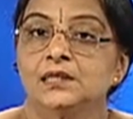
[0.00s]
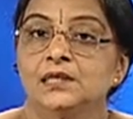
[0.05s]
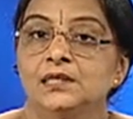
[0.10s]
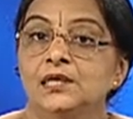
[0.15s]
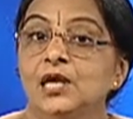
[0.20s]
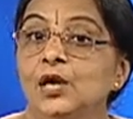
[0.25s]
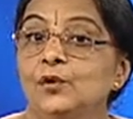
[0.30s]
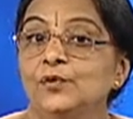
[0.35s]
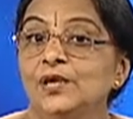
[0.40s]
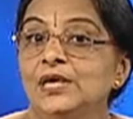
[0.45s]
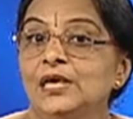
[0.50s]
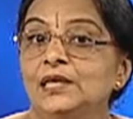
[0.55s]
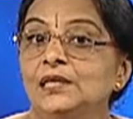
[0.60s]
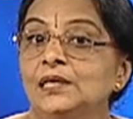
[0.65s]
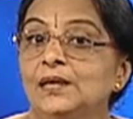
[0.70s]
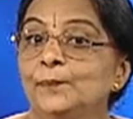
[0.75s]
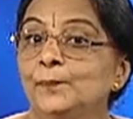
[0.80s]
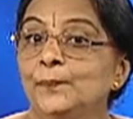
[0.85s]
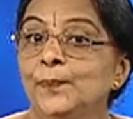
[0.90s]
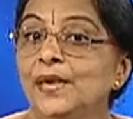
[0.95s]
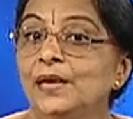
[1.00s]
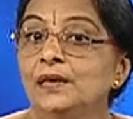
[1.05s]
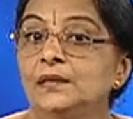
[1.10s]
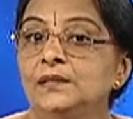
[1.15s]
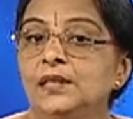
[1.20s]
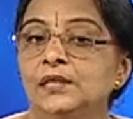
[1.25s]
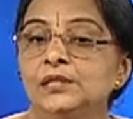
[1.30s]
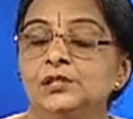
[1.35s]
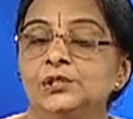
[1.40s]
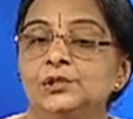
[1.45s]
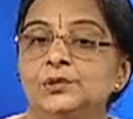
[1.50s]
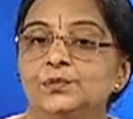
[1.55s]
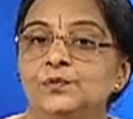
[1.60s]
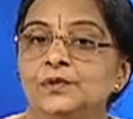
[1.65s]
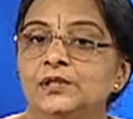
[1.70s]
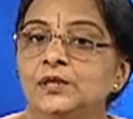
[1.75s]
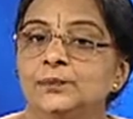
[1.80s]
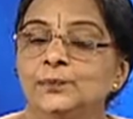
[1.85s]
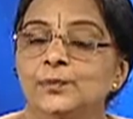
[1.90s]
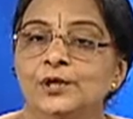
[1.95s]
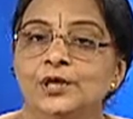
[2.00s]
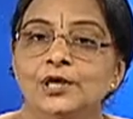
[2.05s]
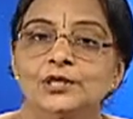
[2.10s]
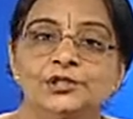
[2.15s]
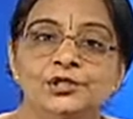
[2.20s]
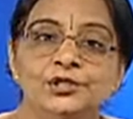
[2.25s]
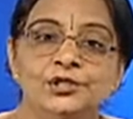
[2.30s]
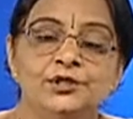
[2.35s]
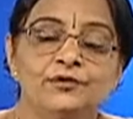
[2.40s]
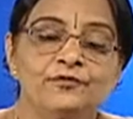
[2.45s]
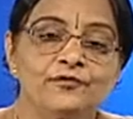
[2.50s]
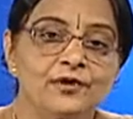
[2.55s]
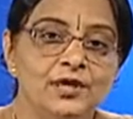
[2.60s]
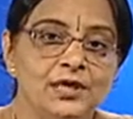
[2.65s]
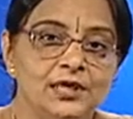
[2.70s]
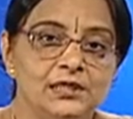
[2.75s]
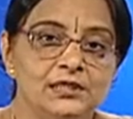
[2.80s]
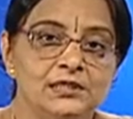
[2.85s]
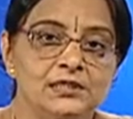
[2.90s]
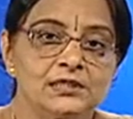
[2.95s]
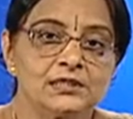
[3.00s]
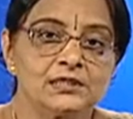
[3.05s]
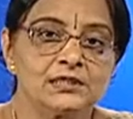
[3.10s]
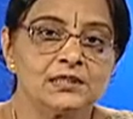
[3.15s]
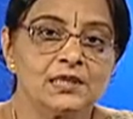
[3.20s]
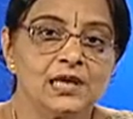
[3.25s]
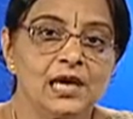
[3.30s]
Now, we can compare this with the production of rice.